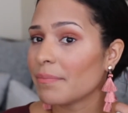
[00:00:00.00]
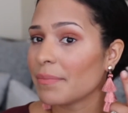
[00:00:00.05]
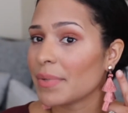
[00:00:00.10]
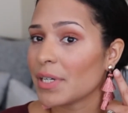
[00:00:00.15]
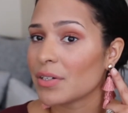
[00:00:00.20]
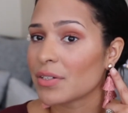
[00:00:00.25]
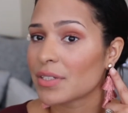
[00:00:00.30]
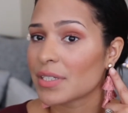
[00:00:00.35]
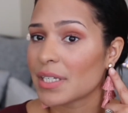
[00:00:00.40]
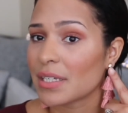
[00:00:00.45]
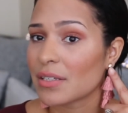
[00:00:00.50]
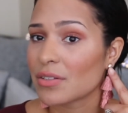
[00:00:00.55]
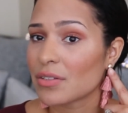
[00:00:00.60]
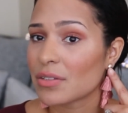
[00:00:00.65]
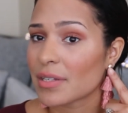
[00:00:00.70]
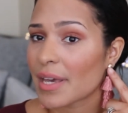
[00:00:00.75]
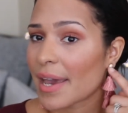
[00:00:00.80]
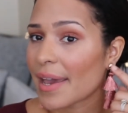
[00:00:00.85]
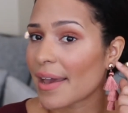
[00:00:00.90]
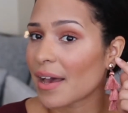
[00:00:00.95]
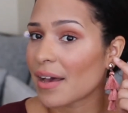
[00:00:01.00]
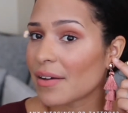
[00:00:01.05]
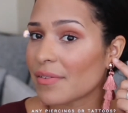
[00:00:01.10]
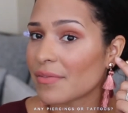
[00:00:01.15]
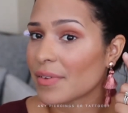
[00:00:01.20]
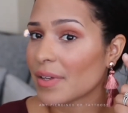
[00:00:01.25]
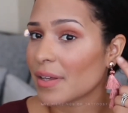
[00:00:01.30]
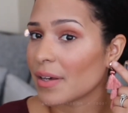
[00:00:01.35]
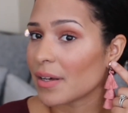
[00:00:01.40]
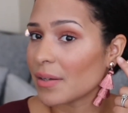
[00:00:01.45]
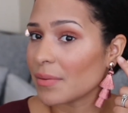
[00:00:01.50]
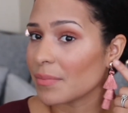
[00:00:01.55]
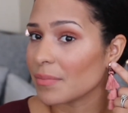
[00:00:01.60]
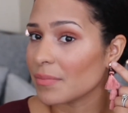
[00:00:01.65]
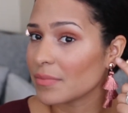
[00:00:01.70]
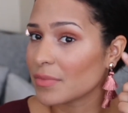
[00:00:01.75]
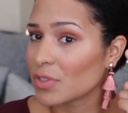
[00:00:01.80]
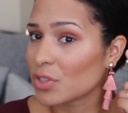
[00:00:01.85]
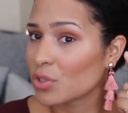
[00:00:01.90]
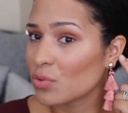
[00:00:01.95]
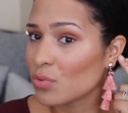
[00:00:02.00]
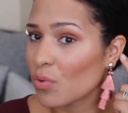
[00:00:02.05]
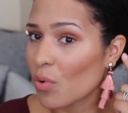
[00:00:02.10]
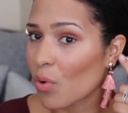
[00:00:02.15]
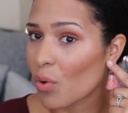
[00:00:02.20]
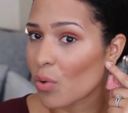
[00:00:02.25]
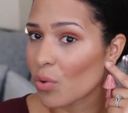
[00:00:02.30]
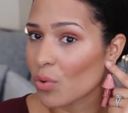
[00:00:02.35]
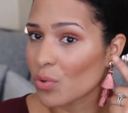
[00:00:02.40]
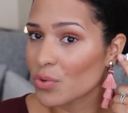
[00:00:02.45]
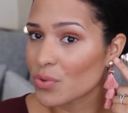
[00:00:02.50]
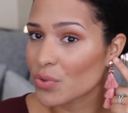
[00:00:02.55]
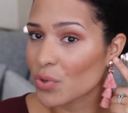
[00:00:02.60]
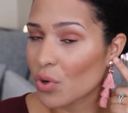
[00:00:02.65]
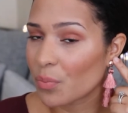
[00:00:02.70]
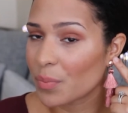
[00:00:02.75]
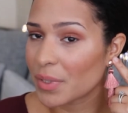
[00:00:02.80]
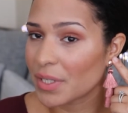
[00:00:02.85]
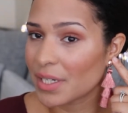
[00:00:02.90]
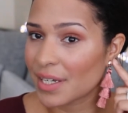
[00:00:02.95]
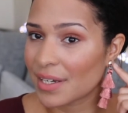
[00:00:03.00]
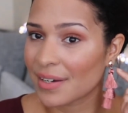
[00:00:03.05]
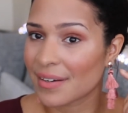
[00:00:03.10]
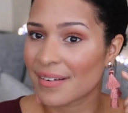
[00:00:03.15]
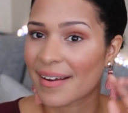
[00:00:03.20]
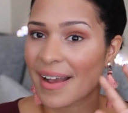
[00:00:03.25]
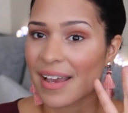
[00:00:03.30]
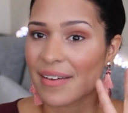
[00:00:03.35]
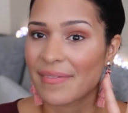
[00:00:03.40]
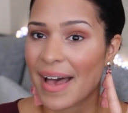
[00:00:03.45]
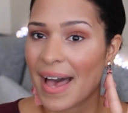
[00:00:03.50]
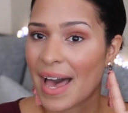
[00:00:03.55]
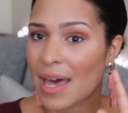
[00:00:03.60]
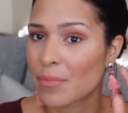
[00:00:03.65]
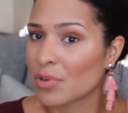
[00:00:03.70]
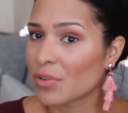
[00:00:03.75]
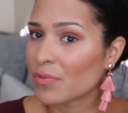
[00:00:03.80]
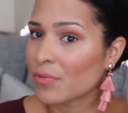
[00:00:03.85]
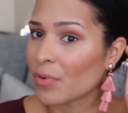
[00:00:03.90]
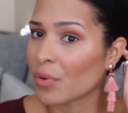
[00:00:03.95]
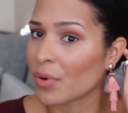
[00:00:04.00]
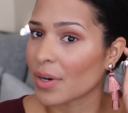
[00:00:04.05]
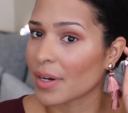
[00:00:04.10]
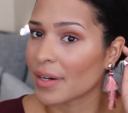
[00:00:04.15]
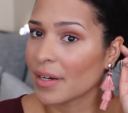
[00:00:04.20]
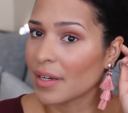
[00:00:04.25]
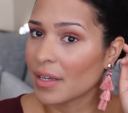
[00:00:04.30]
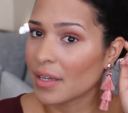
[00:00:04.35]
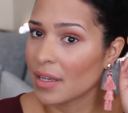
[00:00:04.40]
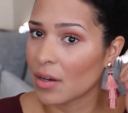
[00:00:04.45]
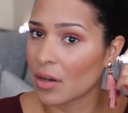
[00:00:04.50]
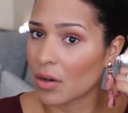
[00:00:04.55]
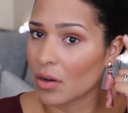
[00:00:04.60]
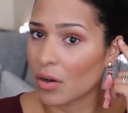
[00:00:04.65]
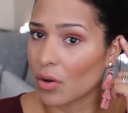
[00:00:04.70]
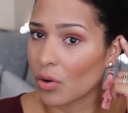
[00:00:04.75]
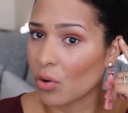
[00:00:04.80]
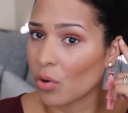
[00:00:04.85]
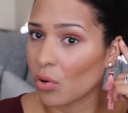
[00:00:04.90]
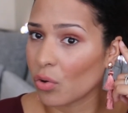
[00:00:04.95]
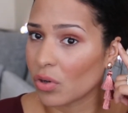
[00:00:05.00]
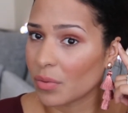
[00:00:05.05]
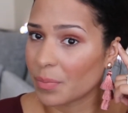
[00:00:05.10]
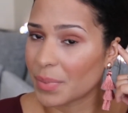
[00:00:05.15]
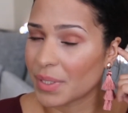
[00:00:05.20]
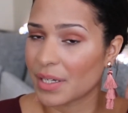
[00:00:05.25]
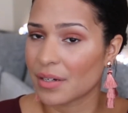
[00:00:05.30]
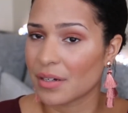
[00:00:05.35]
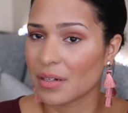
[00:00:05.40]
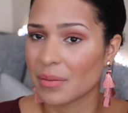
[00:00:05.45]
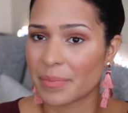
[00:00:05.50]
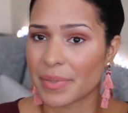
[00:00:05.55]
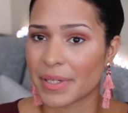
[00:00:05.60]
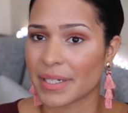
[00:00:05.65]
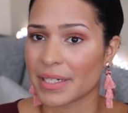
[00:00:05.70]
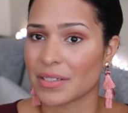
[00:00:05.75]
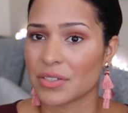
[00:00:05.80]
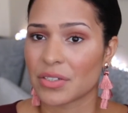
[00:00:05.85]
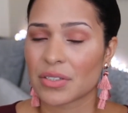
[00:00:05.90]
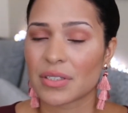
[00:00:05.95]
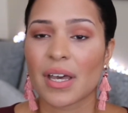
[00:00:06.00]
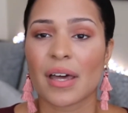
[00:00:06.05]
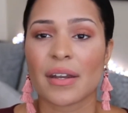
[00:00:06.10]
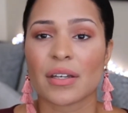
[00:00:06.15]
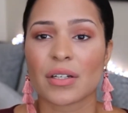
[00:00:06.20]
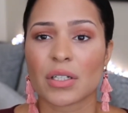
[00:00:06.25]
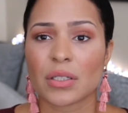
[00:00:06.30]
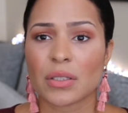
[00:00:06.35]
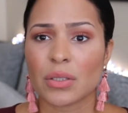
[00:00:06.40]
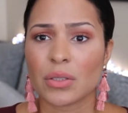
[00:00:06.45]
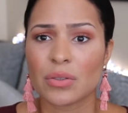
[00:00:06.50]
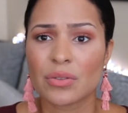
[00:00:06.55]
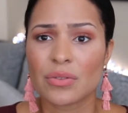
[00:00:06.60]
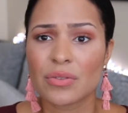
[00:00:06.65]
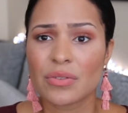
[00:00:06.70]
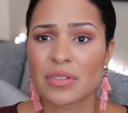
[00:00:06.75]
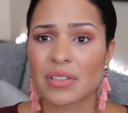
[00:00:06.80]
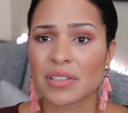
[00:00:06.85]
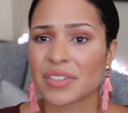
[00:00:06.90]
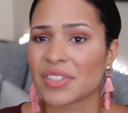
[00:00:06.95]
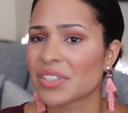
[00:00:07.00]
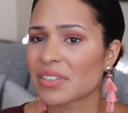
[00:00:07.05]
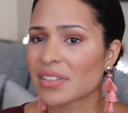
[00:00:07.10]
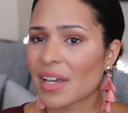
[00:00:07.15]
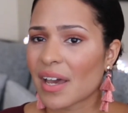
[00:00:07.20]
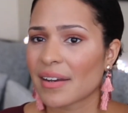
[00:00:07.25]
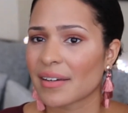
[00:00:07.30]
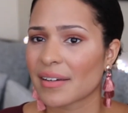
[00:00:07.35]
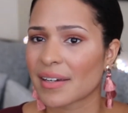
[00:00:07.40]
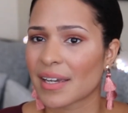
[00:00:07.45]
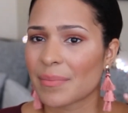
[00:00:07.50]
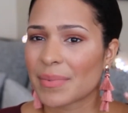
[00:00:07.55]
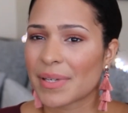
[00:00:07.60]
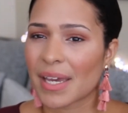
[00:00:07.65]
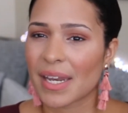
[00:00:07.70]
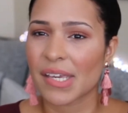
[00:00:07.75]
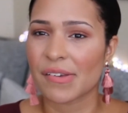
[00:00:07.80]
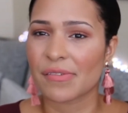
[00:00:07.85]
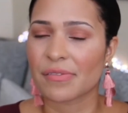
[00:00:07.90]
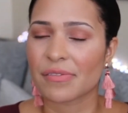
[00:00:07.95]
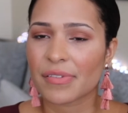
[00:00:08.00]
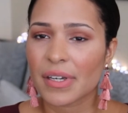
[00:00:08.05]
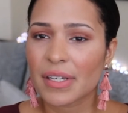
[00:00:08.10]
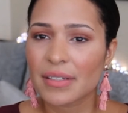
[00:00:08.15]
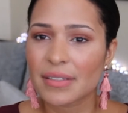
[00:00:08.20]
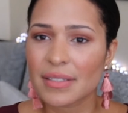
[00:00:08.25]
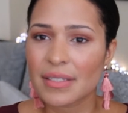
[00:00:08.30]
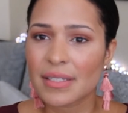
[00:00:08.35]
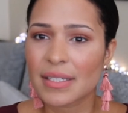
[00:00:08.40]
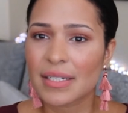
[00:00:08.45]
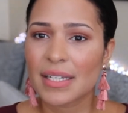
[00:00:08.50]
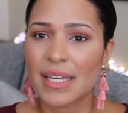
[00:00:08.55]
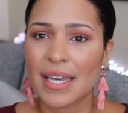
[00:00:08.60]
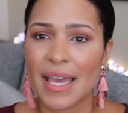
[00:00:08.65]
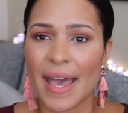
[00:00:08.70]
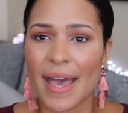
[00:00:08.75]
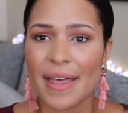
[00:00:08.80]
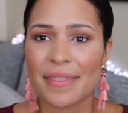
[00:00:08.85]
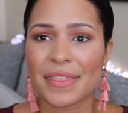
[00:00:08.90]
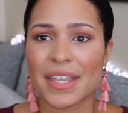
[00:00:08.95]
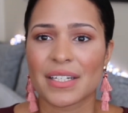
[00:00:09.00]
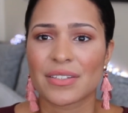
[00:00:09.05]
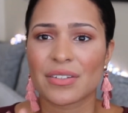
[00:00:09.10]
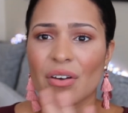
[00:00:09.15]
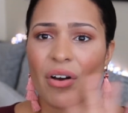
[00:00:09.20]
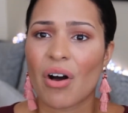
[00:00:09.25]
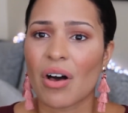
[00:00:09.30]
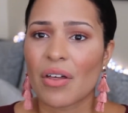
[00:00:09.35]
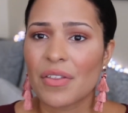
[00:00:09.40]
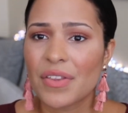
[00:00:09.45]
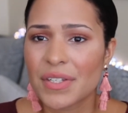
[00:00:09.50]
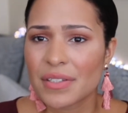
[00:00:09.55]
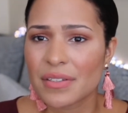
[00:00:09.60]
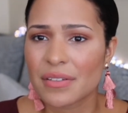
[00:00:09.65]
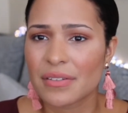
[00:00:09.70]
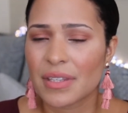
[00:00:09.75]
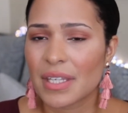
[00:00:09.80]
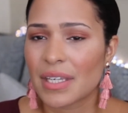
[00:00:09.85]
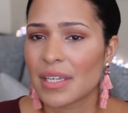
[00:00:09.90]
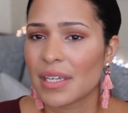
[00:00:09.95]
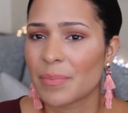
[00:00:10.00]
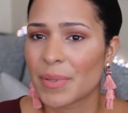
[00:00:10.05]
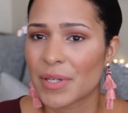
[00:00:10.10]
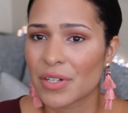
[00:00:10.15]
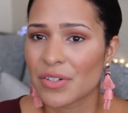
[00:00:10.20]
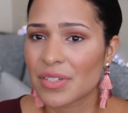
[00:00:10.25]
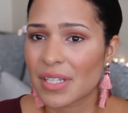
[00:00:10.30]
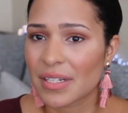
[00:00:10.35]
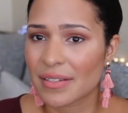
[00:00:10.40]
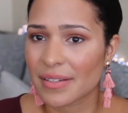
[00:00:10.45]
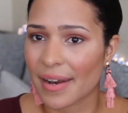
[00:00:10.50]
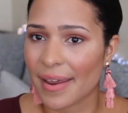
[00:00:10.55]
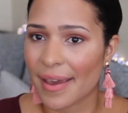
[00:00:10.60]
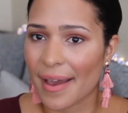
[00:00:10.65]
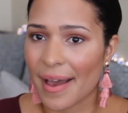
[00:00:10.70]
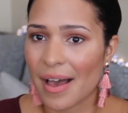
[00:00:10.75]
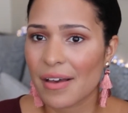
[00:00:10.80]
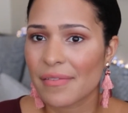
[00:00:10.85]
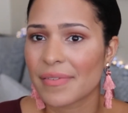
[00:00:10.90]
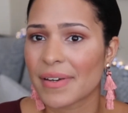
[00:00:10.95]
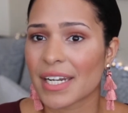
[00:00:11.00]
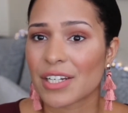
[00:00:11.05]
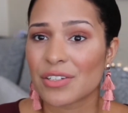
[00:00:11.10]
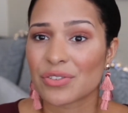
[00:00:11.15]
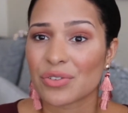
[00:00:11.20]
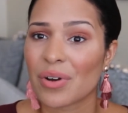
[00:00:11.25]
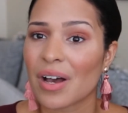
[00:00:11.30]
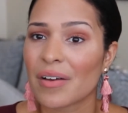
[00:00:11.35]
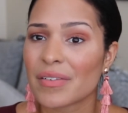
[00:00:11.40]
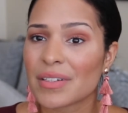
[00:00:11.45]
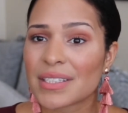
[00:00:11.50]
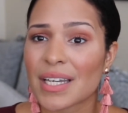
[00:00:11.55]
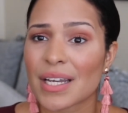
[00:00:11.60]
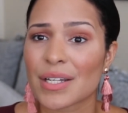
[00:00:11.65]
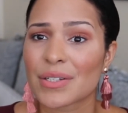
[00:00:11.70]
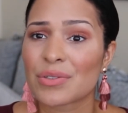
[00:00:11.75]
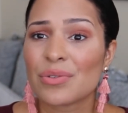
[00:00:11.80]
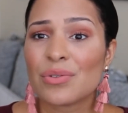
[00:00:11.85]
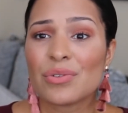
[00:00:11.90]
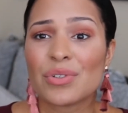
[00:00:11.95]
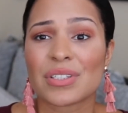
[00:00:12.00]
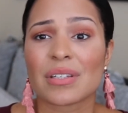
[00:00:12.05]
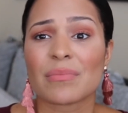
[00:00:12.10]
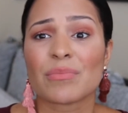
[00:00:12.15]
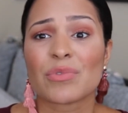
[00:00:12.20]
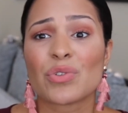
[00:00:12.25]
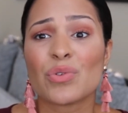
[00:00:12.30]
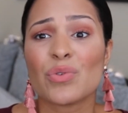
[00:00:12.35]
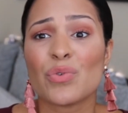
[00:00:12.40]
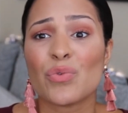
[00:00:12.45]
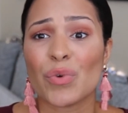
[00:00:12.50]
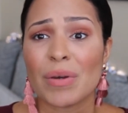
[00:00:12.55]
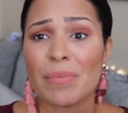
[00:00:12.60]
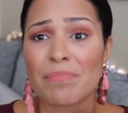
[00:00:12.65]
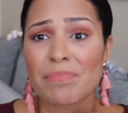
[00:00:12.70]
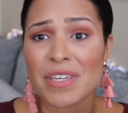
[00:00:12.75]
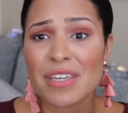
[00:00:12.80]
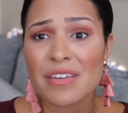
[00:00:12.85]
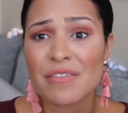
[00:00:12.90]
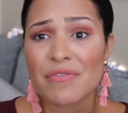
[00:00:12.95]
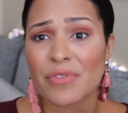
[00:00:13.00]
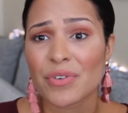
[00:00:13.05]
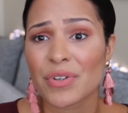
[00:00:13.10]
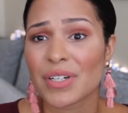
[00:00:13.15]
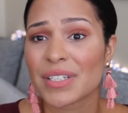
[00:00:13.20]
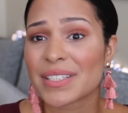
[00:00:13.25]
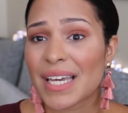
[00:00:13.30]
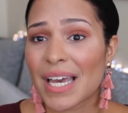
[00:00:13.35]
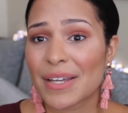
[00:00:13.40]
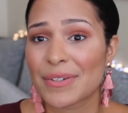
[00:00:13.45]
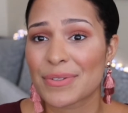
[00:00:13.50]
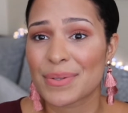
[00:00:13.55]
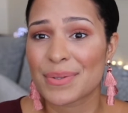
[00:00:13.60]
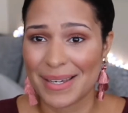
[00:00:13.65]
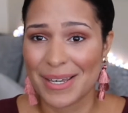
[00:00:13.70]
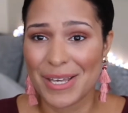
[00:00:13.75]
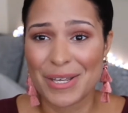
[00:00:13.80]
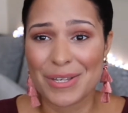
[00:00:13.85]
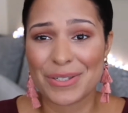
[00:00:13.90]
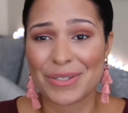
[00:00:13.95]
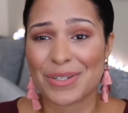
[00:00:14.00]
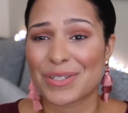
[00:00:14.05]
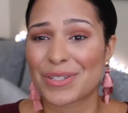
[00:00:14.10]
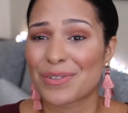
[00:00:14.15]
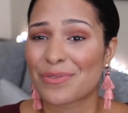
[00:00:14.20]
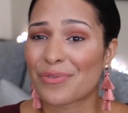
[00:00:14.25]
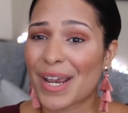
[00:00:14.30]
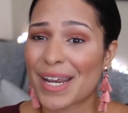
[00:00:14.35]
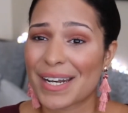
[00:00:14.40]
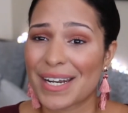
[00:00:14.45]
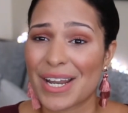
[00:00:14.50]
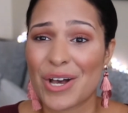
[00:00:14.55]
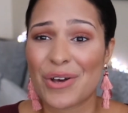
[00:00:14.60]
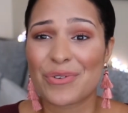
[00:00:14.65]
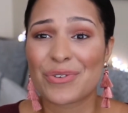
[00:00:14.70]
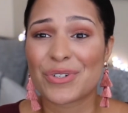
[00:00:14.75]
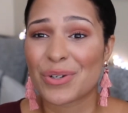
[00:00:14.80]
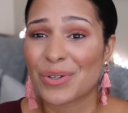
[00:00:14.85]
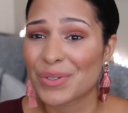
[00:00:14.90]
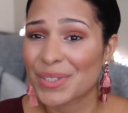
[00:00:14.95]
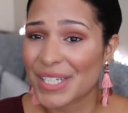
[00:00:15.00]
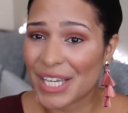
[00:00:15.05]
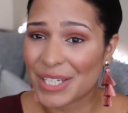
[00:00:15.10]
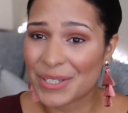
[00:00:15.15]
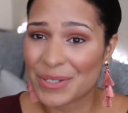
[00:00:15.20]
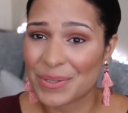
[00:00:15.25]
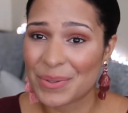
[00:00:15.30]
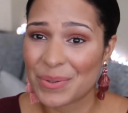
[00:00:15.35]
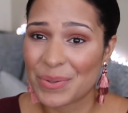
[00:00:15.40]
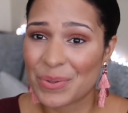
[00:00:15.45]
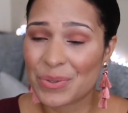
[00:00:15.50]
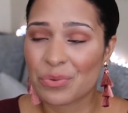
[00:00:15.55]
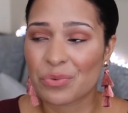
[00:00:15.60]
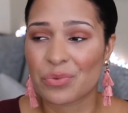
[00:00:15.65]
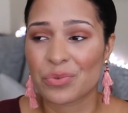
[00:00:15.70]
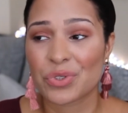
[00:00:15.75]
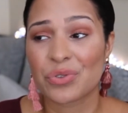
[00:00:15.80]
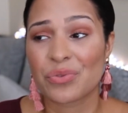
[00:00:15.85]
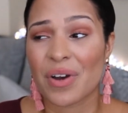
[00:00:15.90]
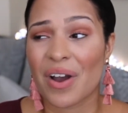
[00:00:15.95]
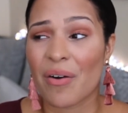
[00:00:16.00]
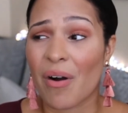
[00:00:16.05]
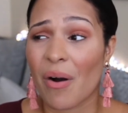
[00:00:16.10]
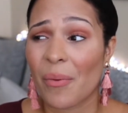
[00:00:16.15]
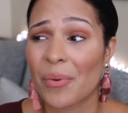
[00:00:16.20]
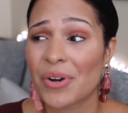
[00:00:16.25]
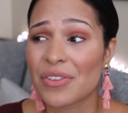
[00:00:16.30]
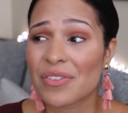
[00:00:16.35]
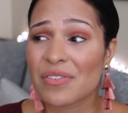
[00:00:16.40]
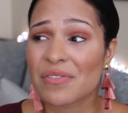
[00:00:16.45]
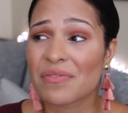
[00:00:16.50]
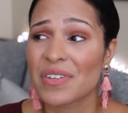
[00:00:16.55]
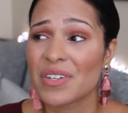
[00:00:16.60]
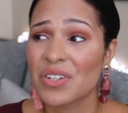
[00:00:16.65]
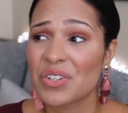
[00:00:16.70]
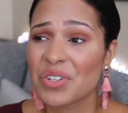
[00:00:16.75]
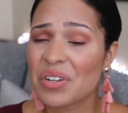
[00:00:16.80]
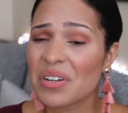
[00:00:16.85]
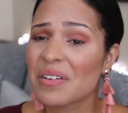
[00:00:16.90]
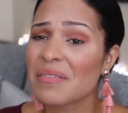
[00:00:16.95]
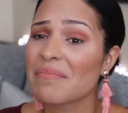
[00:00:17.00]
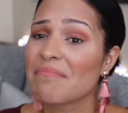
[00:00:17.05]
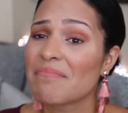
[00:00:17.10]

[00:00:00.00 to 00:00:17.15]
Piercings, I have 2 holes open here. I've had before a hole up here, but it just kind of closed. They just kind of kept getting infected. That's all of the piercings that I have, and I don't have a tattoo because I'm too wimpy for a tattoo. So as of right now, no tattoos. Do I want one in the future?